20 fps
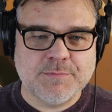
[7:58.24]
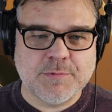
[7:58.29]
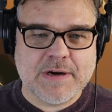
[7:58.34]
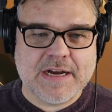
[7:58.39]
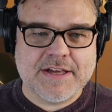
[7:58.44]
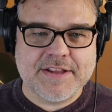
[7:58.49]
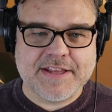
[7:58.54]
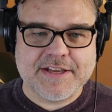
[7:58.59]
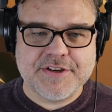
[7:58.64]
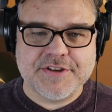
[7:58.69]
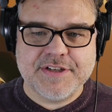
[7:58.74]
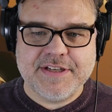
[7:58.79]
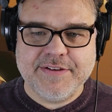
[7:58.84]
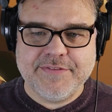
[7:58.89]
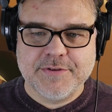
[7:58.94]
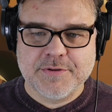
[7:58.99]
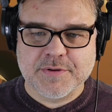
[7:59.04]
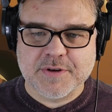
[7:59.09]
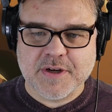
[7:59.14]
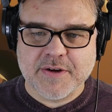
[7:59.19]
Wow, they couldn't
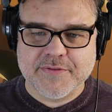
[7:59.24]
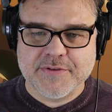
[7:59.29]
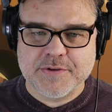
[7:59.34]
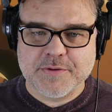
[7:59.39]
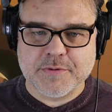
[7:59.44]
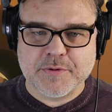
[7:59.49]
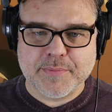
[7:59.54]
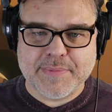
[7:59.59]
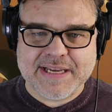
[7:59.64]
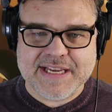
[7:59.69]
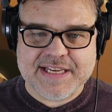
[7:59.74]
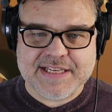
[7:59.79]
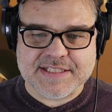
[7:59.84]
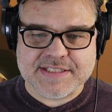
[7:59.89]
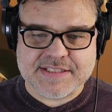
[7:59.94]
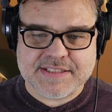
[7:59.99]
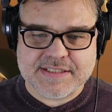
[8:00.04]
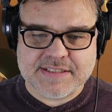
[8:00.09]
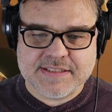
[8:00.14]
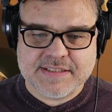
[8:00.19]
even recover the
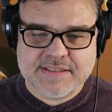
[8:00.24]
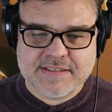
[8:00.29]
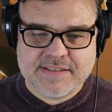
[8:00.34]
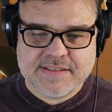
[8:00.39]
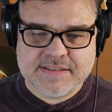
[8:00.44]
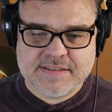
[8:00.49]
remains.